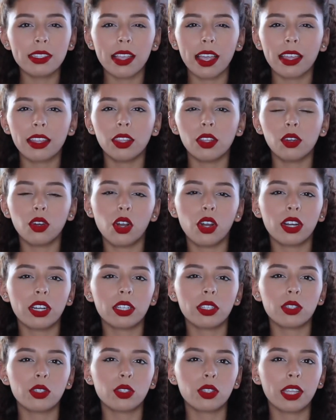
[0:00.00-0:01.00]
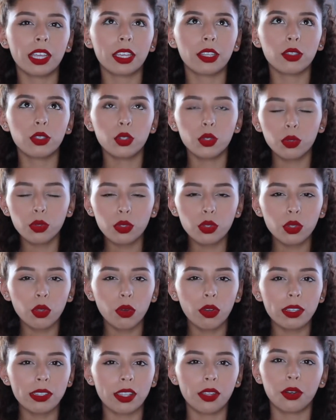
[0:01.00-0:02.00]
and there are like 2
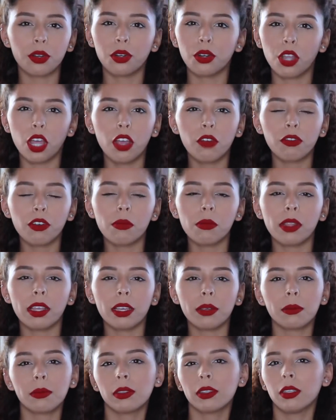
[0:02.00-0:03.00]
stores that are not from like